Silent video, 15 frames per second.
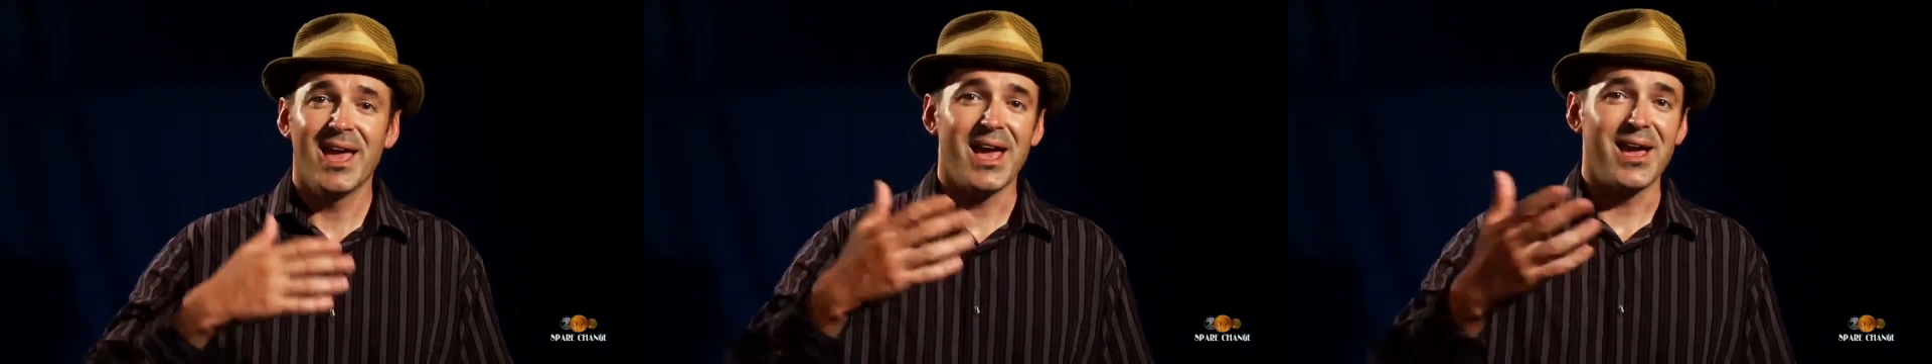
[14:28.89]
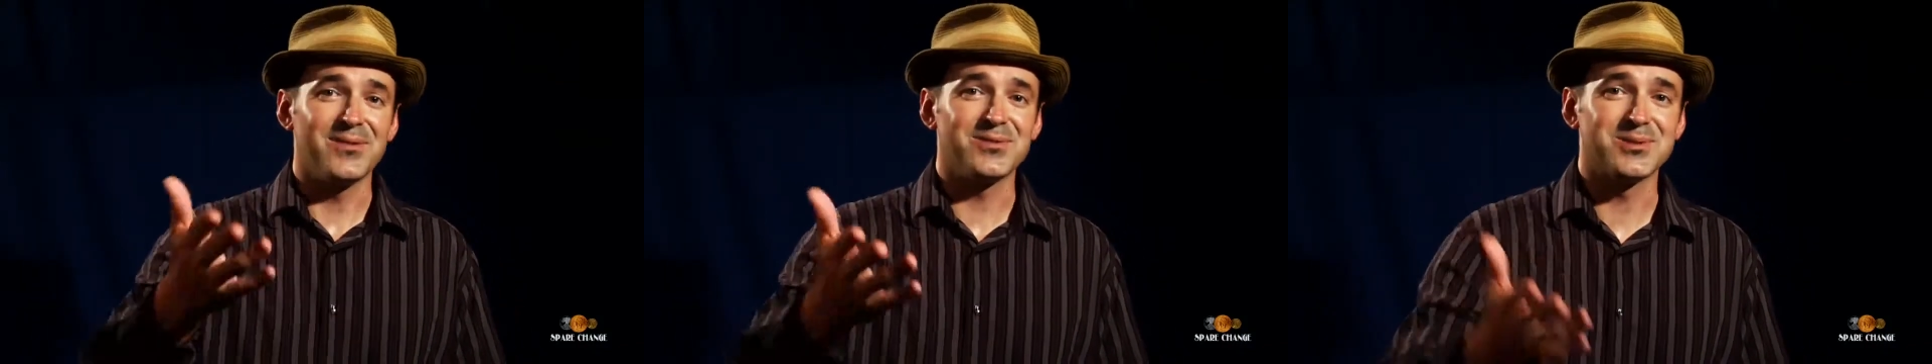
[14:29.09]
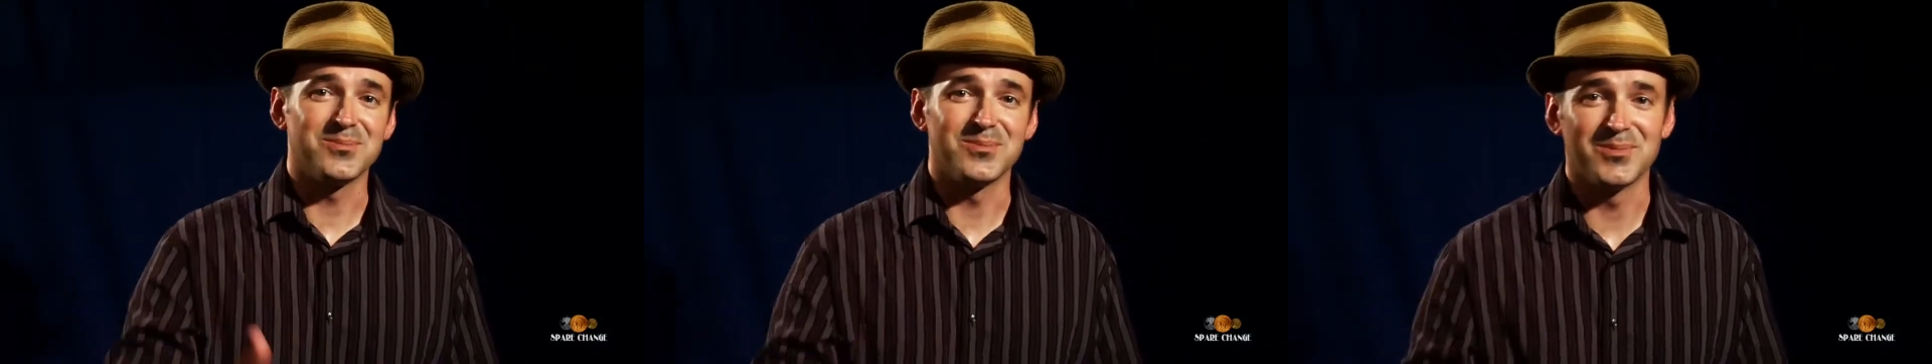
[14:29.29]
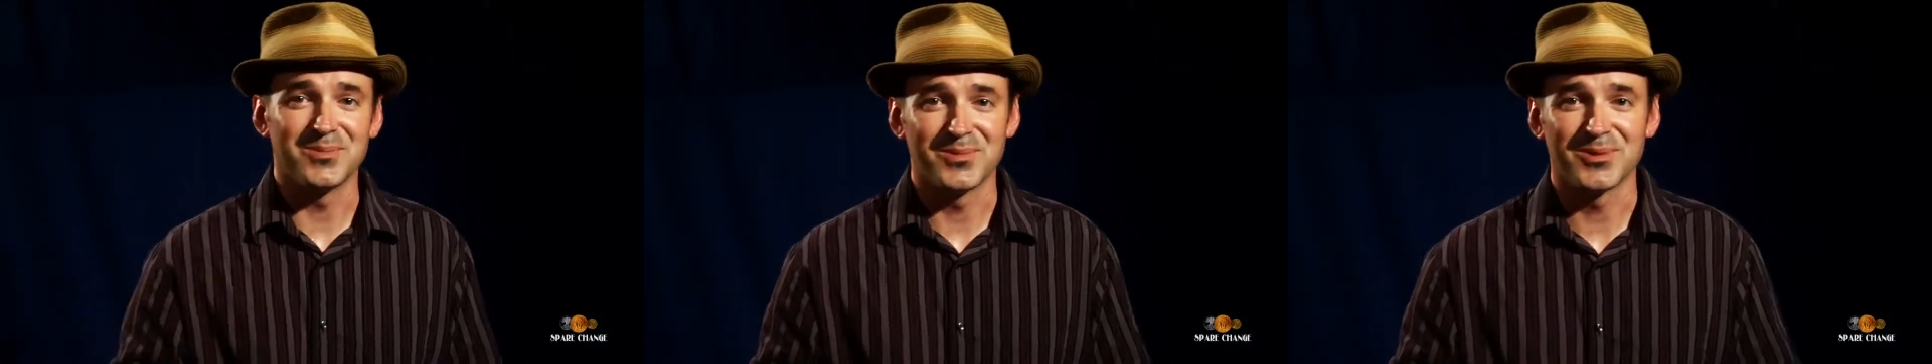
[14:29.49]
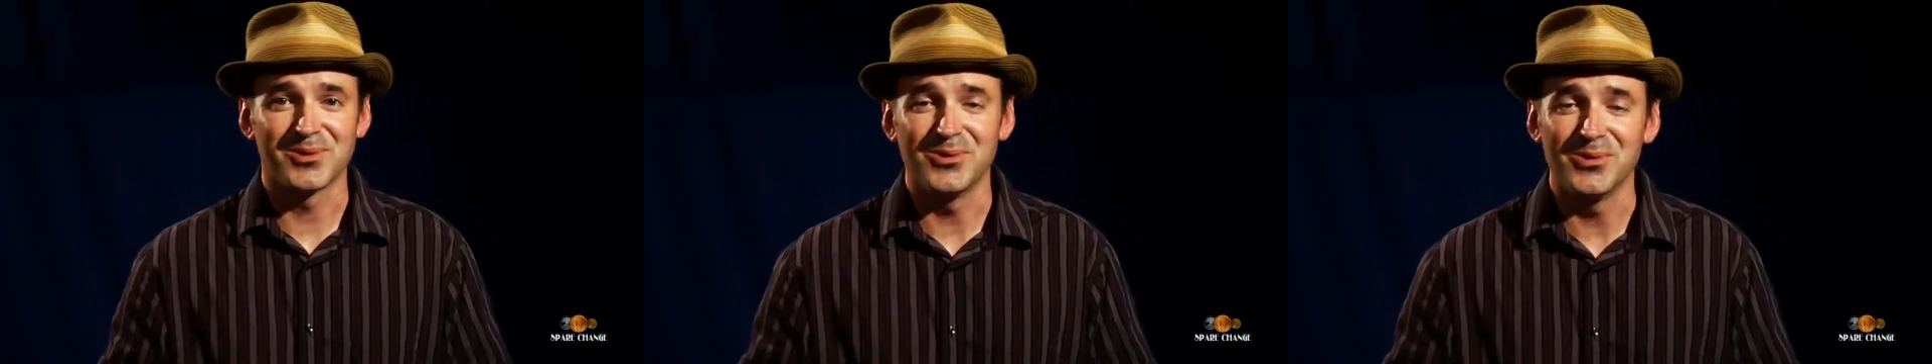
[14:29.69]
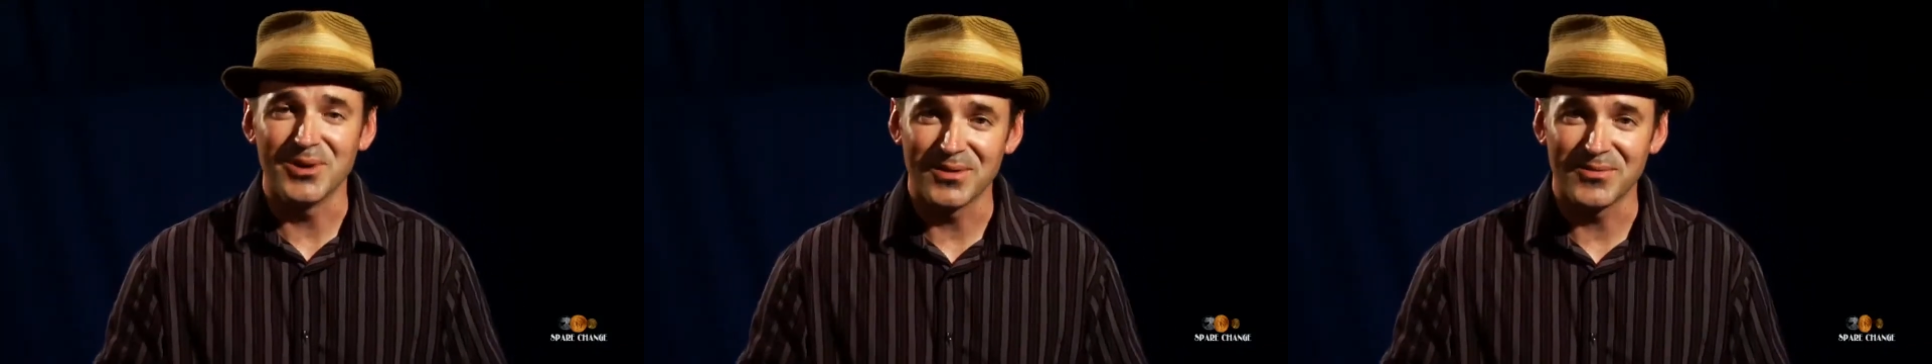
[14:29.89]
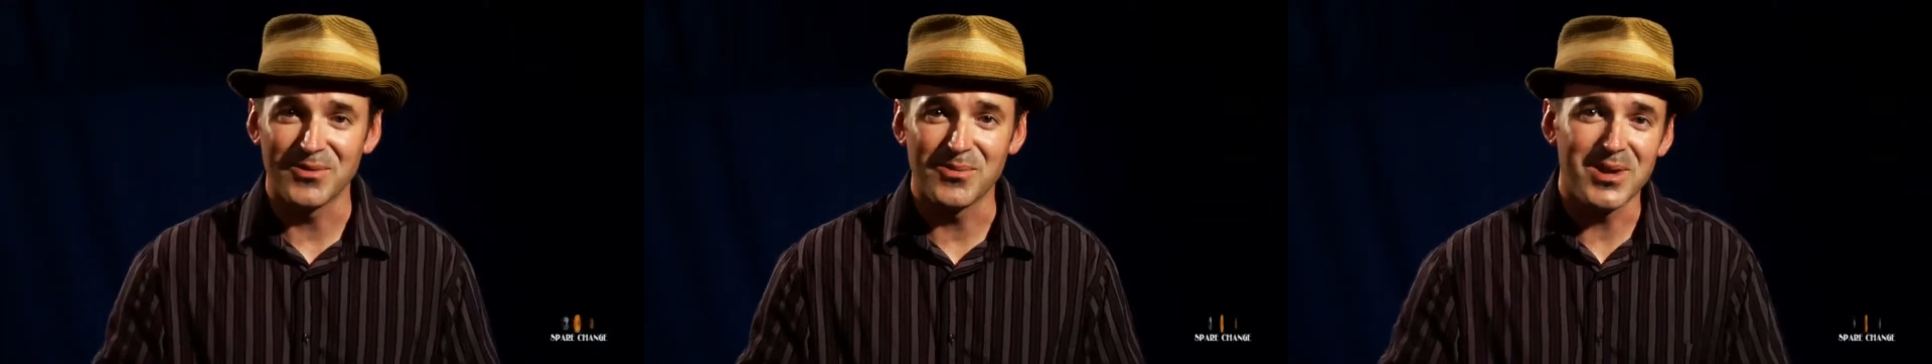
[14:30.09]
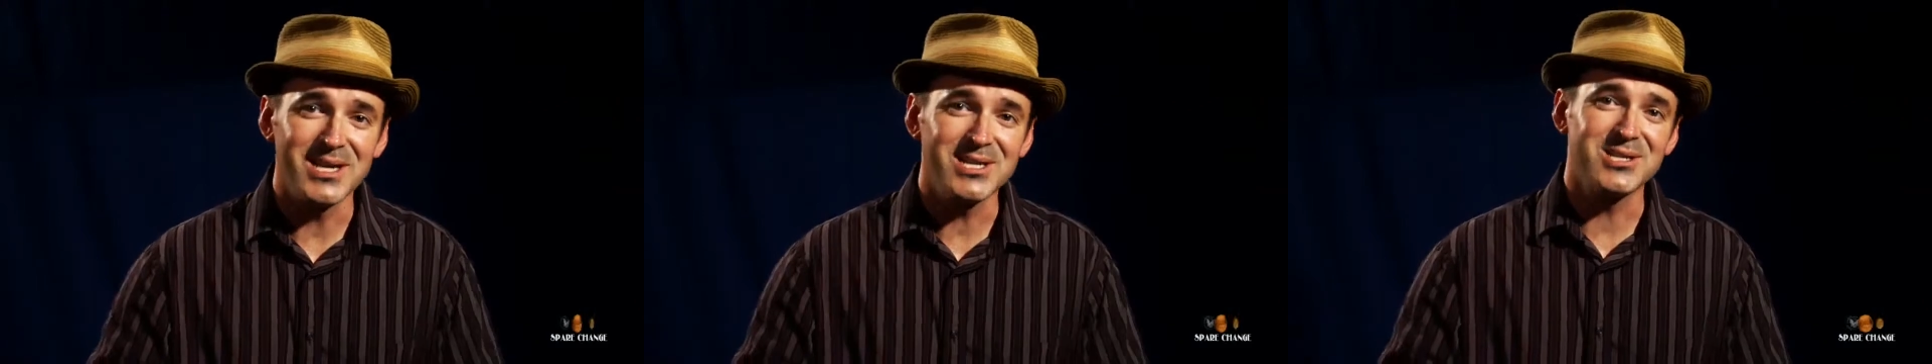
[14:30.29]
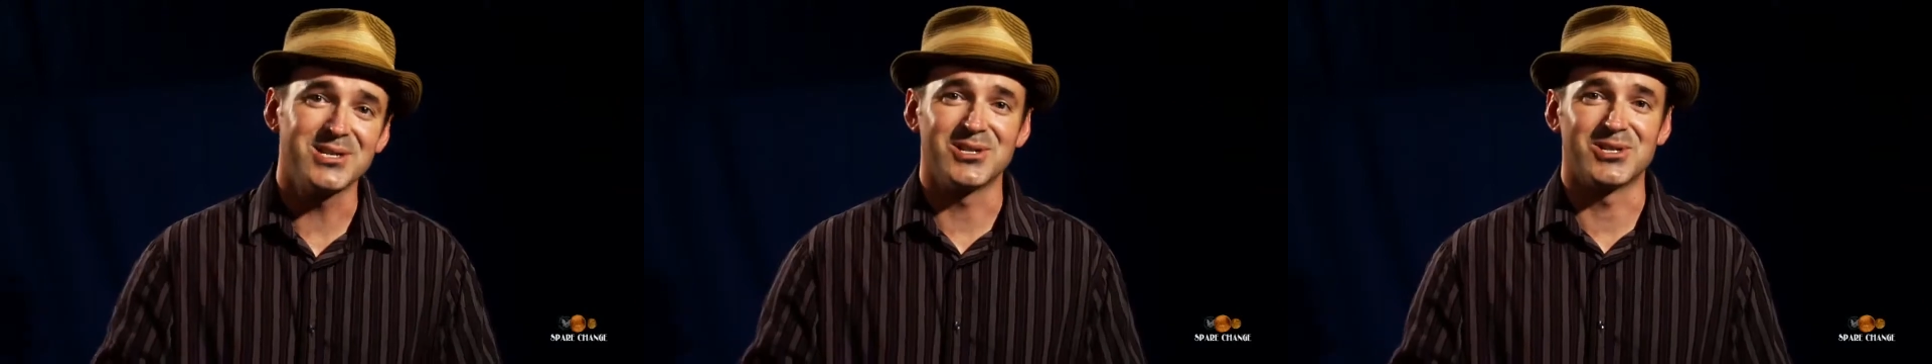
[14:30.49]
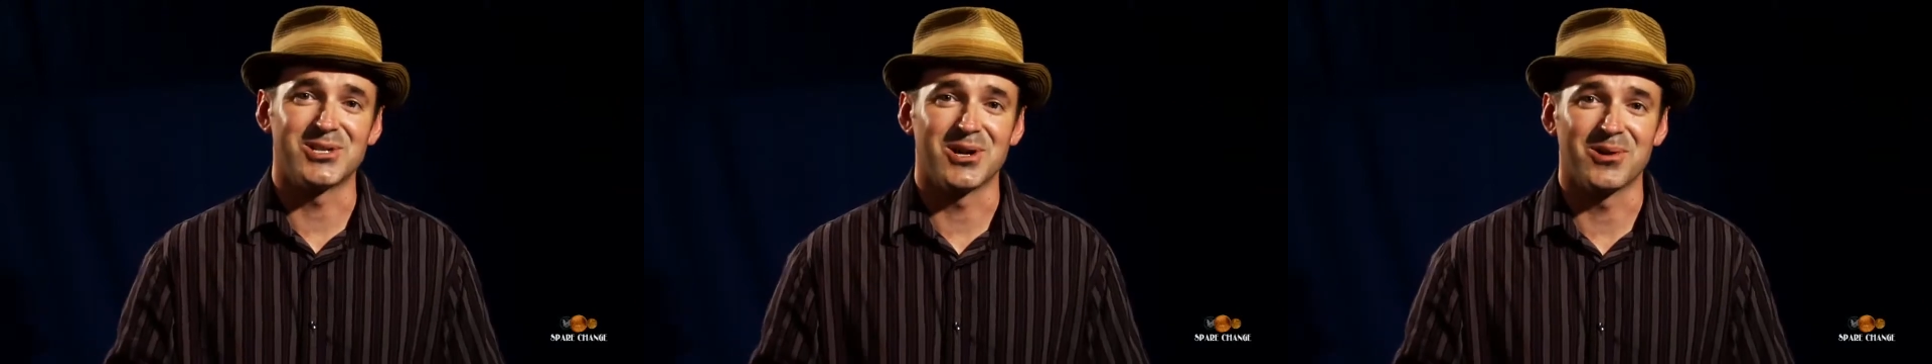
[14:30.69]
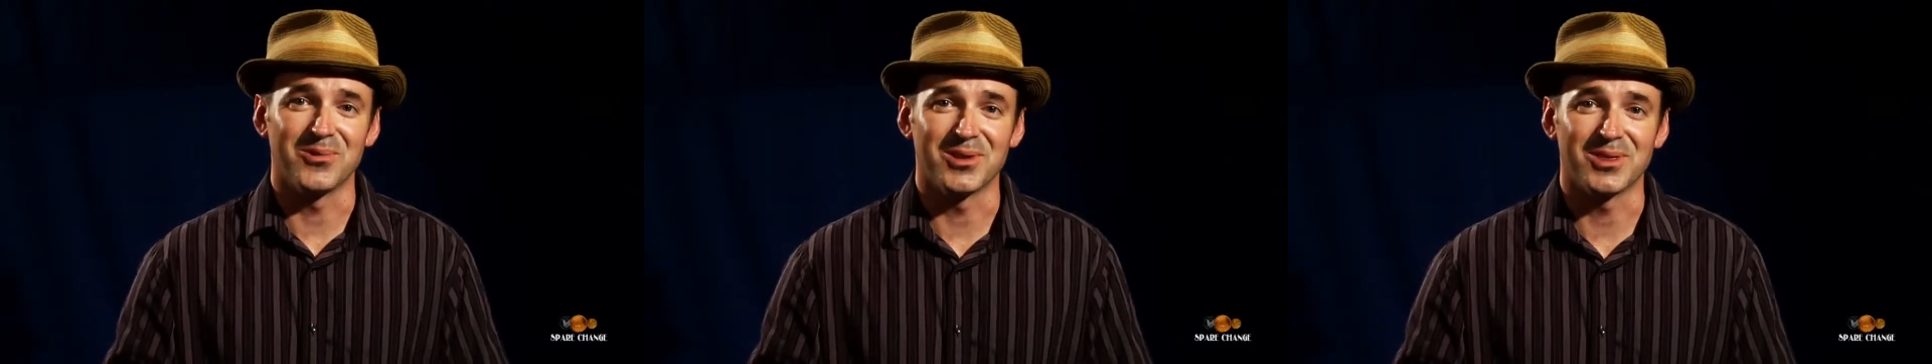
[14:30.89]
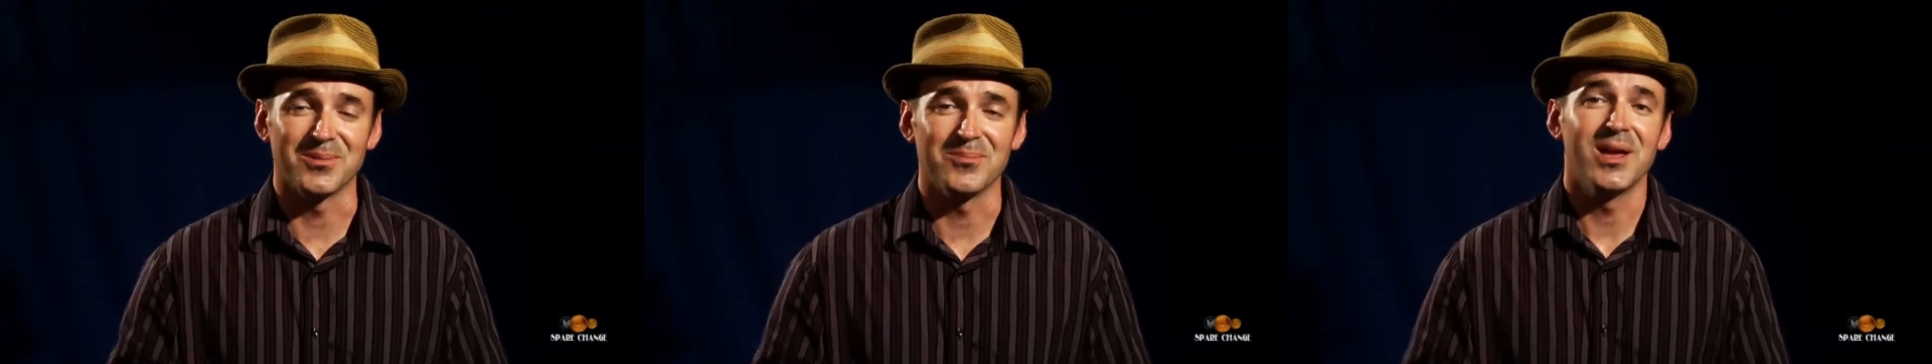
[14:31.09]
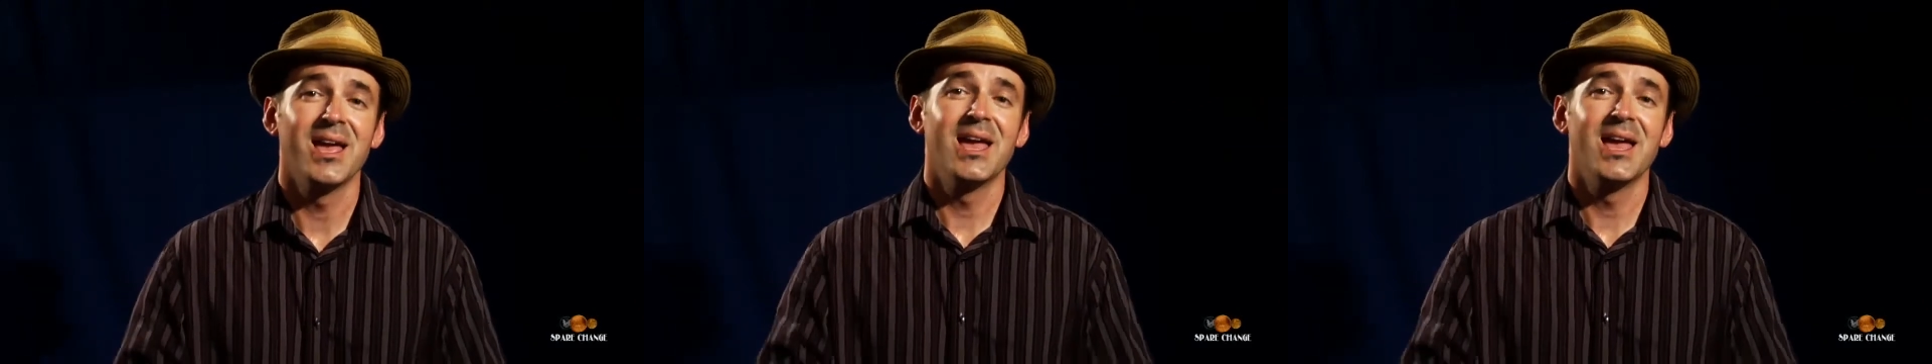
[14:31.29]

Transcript: have some cool information to share with them.